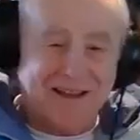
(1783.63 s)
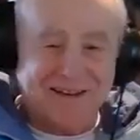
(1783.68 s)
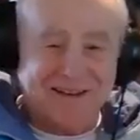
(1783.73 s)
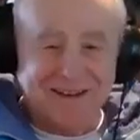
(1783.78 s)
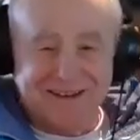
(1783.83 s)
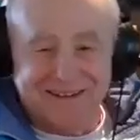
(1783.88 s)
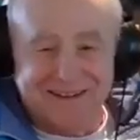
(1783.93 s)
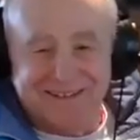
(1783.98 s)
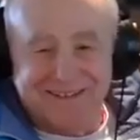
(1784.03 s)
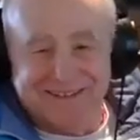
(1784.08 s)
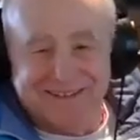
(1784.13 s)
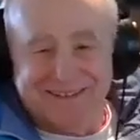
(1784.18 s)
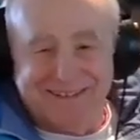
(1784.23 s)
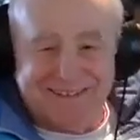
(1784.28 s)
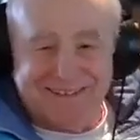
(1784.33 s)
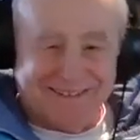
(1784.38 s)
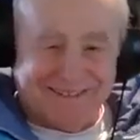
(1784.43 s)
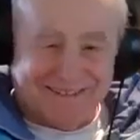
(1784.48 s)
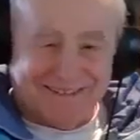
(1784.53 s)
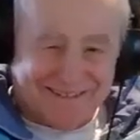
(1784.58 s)
and
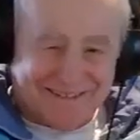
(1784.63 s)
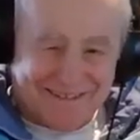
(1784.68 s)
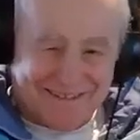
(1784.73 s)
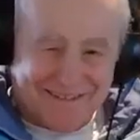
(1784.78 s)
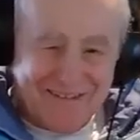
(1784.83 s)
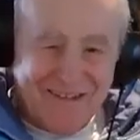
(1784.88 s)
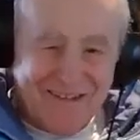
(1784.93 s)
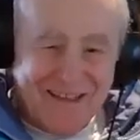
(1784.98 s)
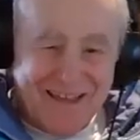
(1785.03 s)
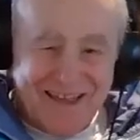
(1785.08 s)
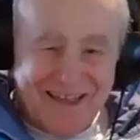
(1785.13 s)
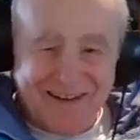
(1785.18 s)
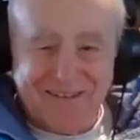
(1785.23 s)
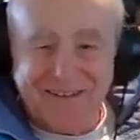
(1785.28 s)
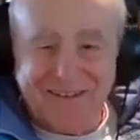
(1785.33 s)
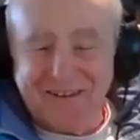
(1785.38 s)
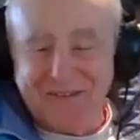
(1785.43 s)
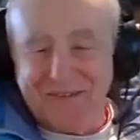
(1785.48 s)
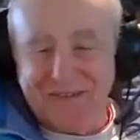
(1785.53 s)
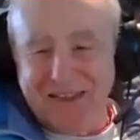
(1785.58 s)
yeah and
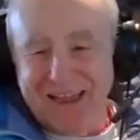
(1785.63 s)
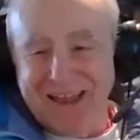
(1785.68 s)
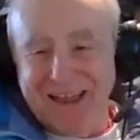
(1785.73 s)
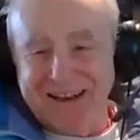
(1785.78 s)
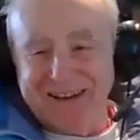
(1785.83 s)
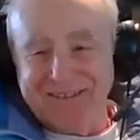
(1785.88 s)
all of that.